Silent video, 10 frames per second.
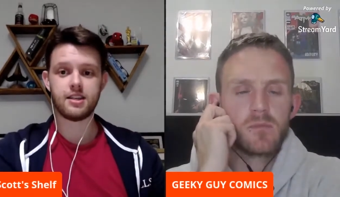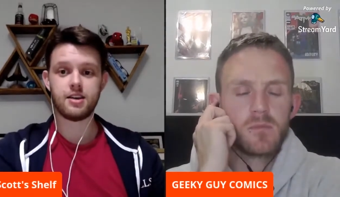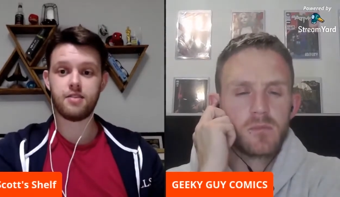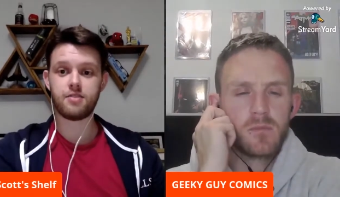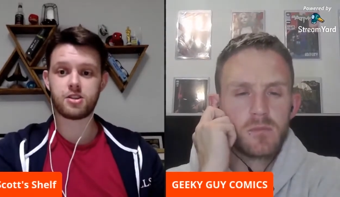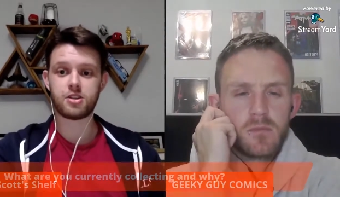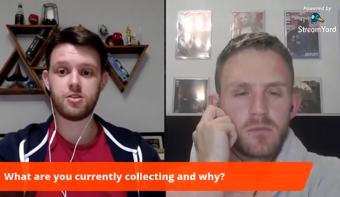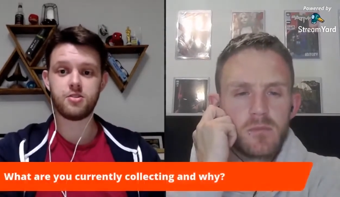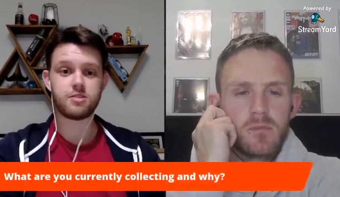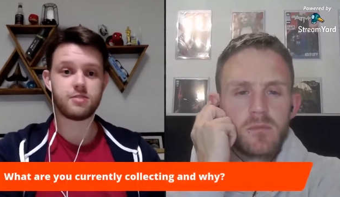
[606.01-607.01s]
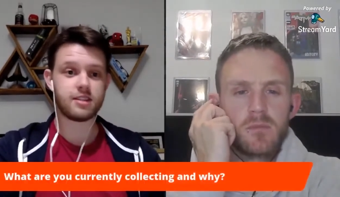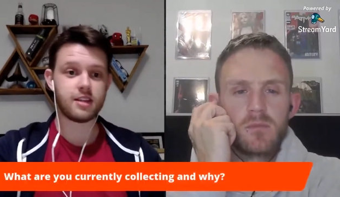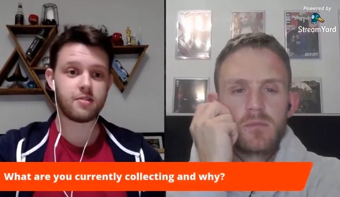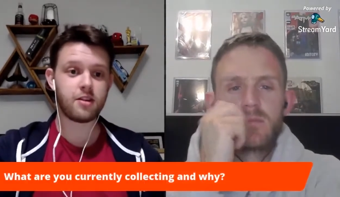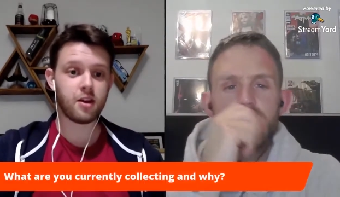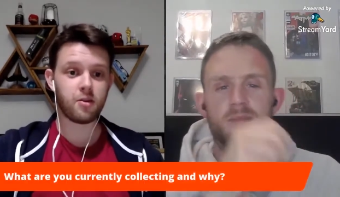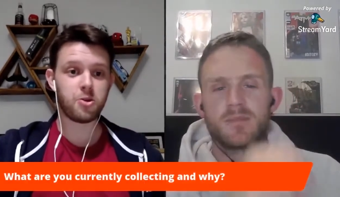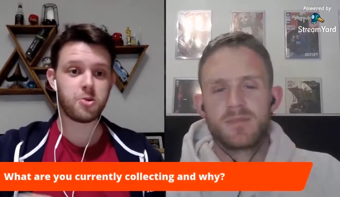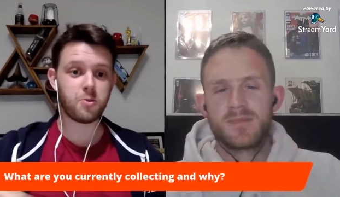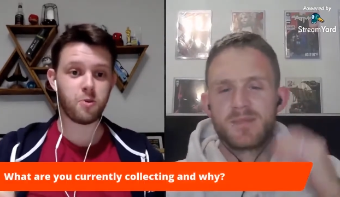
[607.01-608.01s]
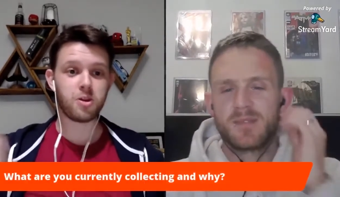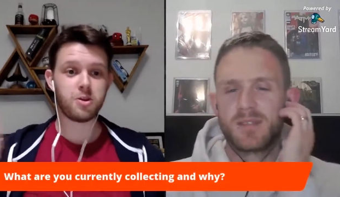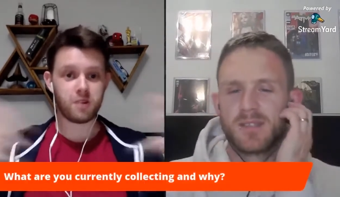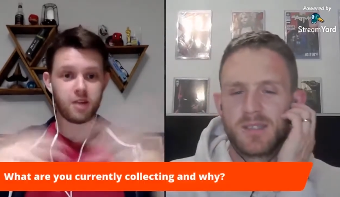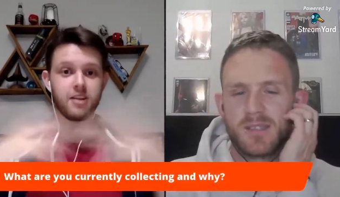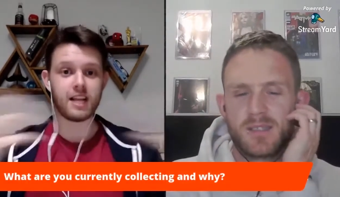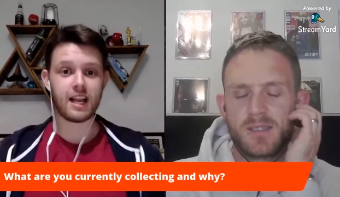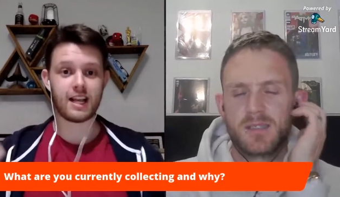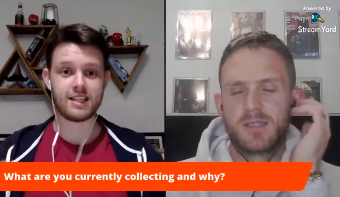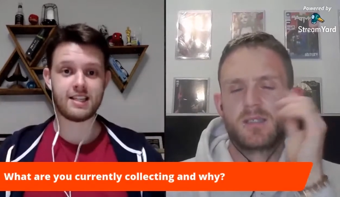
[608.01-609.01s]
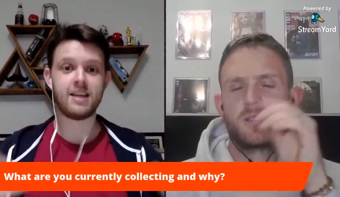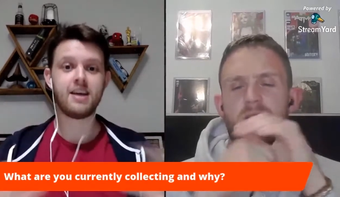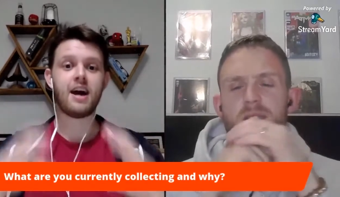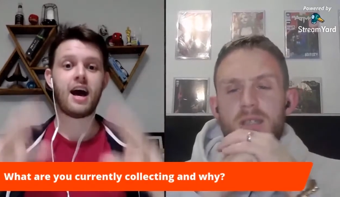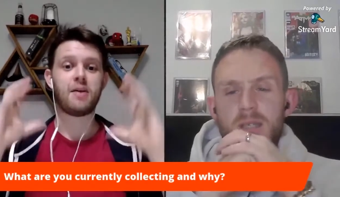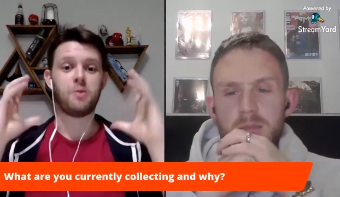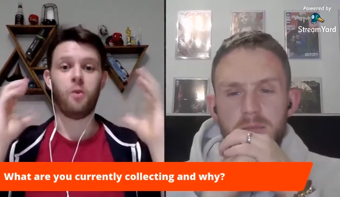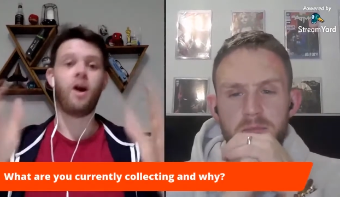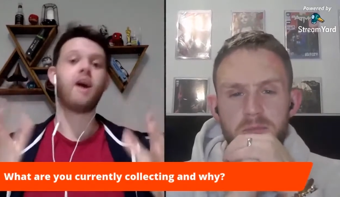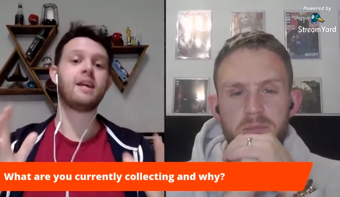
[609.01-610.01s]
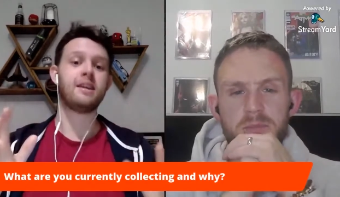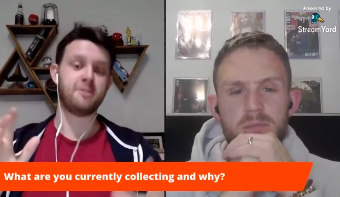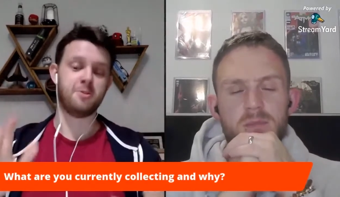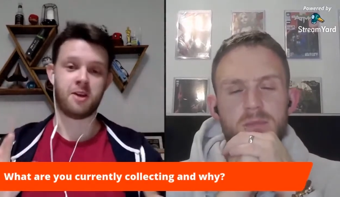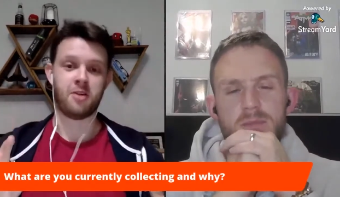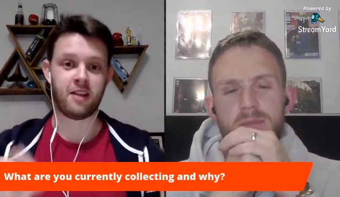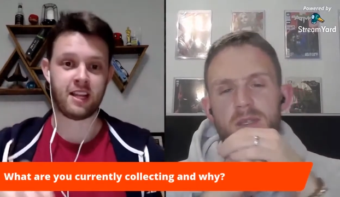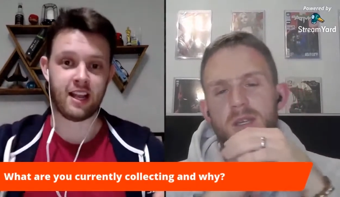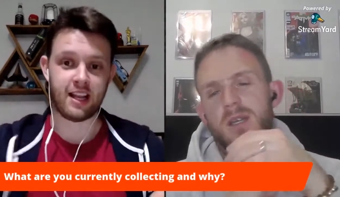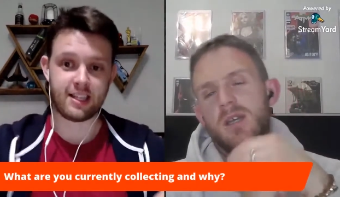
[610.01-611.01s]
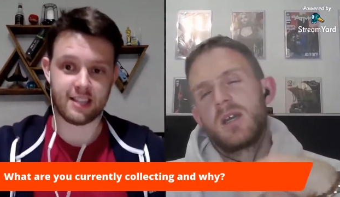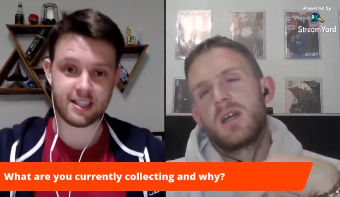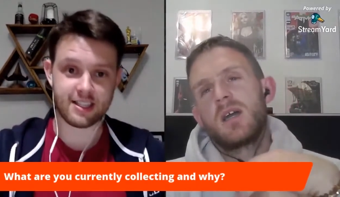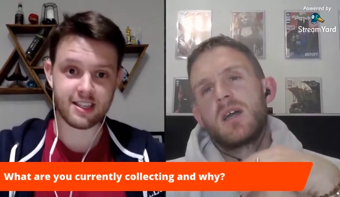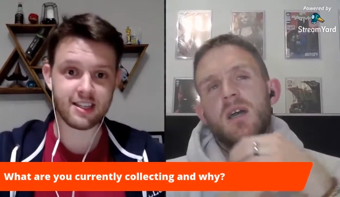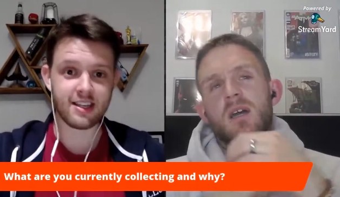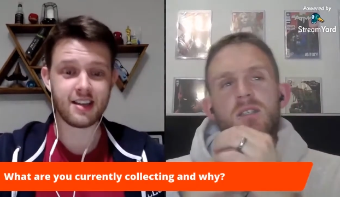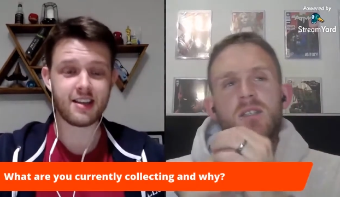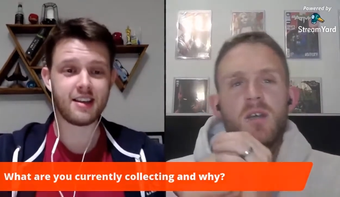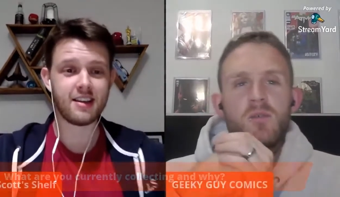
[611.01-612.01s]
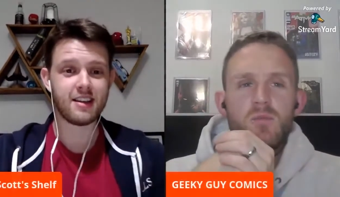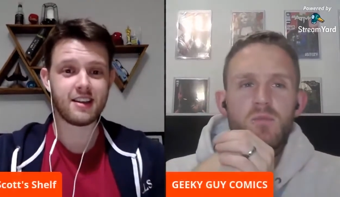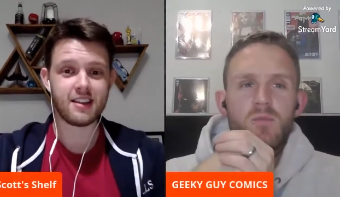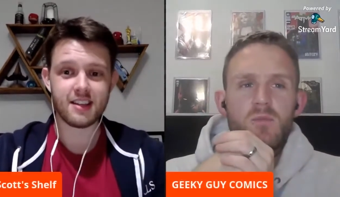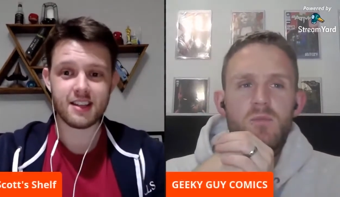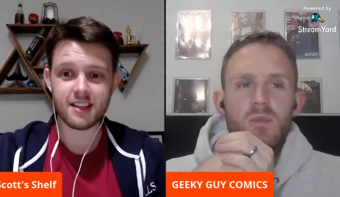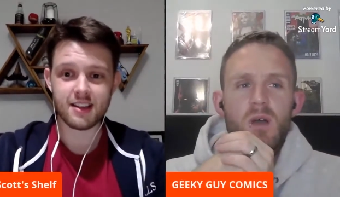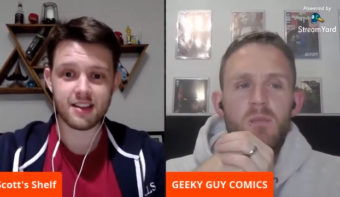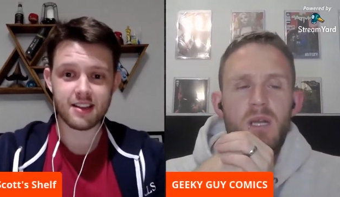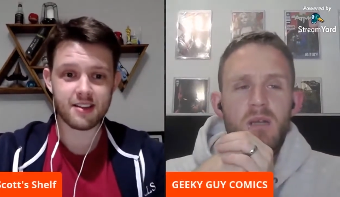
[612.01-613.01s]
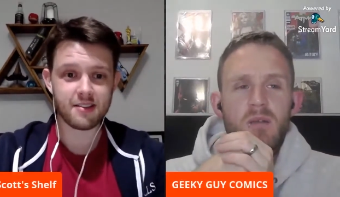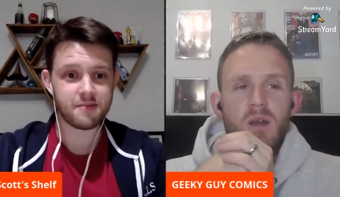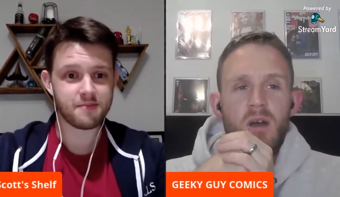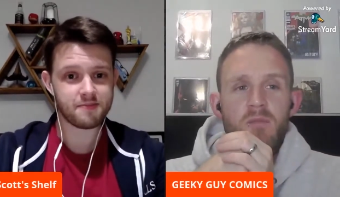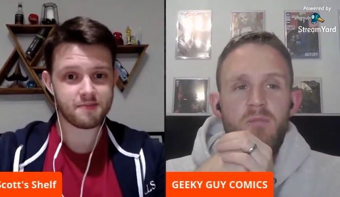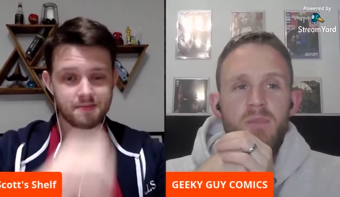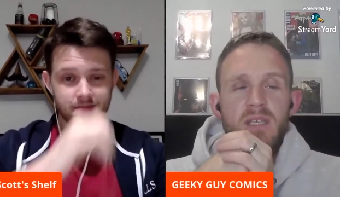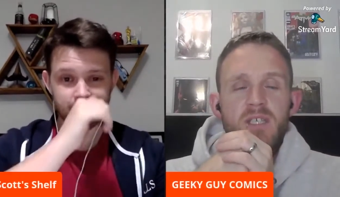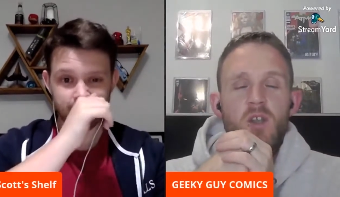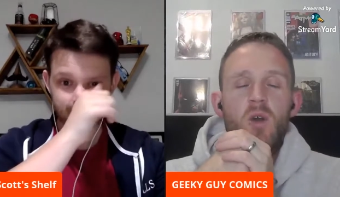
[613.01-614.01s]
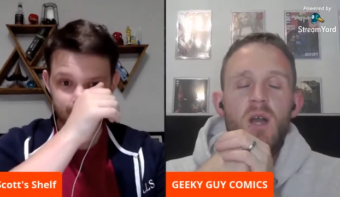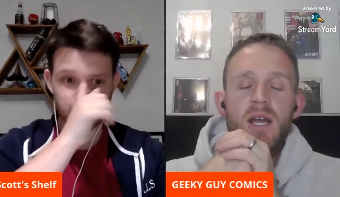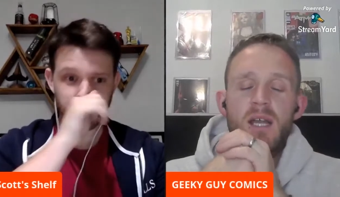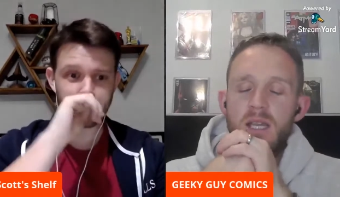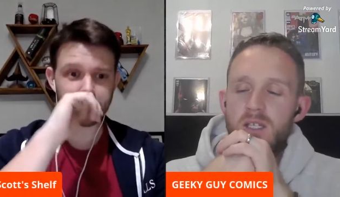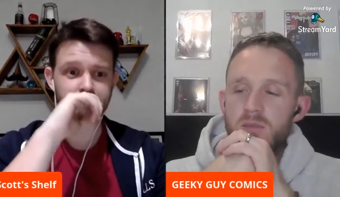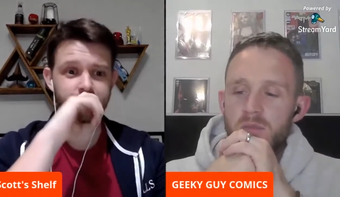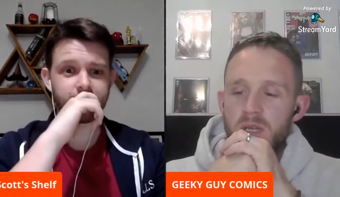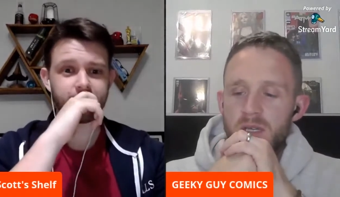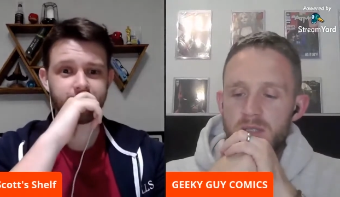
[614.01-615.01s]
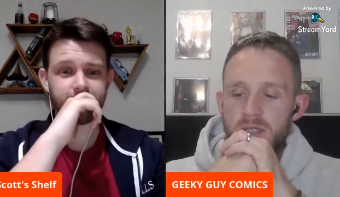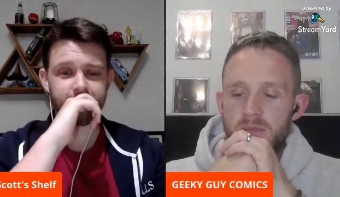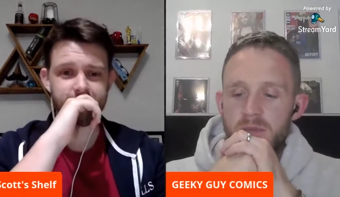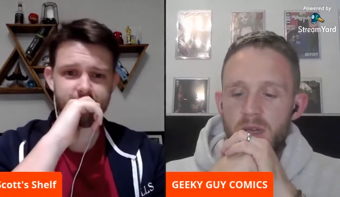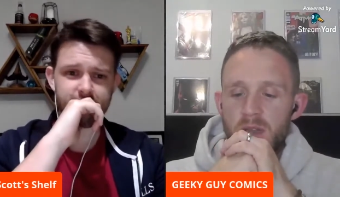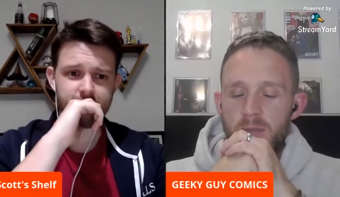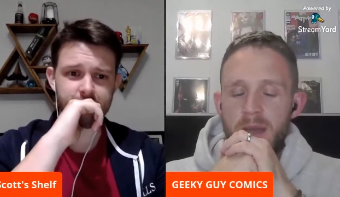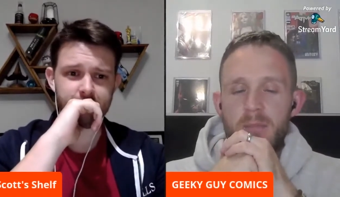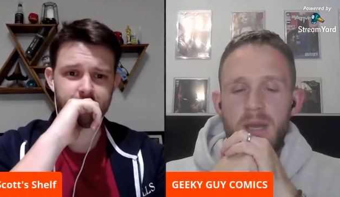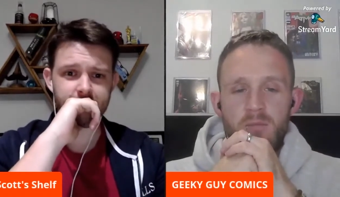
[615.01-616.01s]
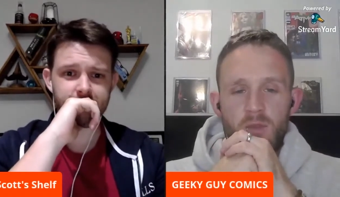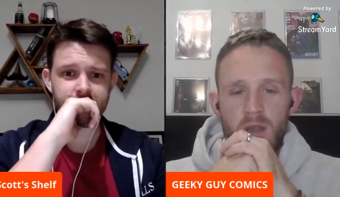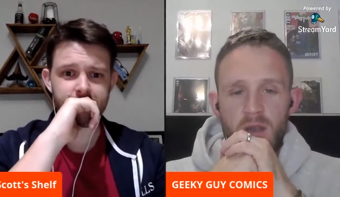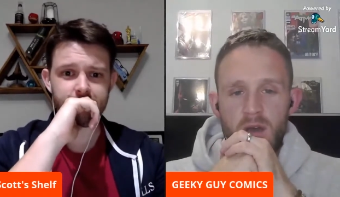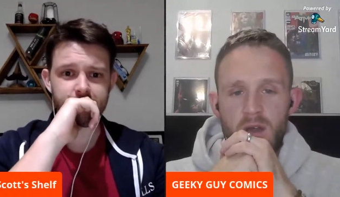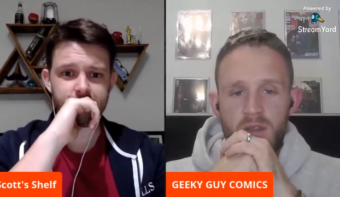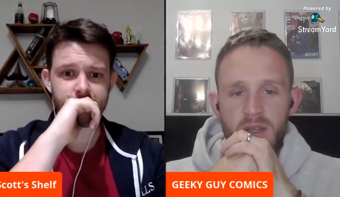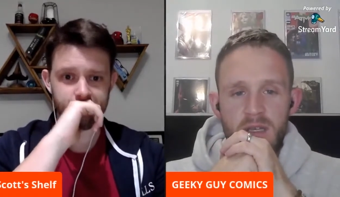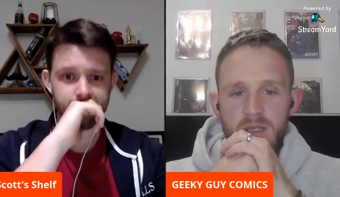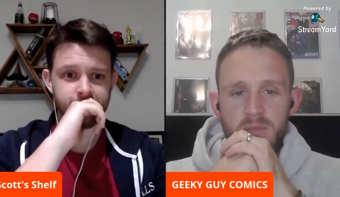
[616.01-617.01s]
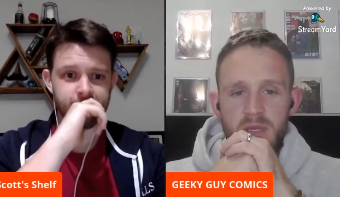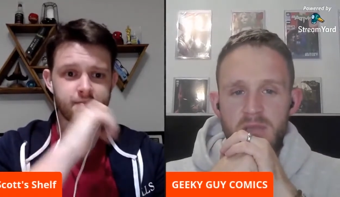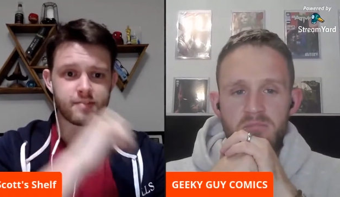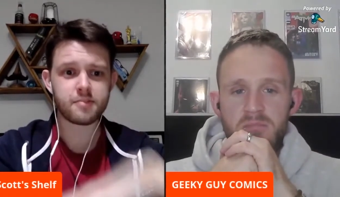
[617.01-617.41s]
Speaker 1: I've actually got this written down. What do you, what are you currently collecting, and why are you currently collecting that?
Speaker 2: So, I'm, I've, it's an ongoing collection, but it's uh, the Batman run. I think has mm-hmm. been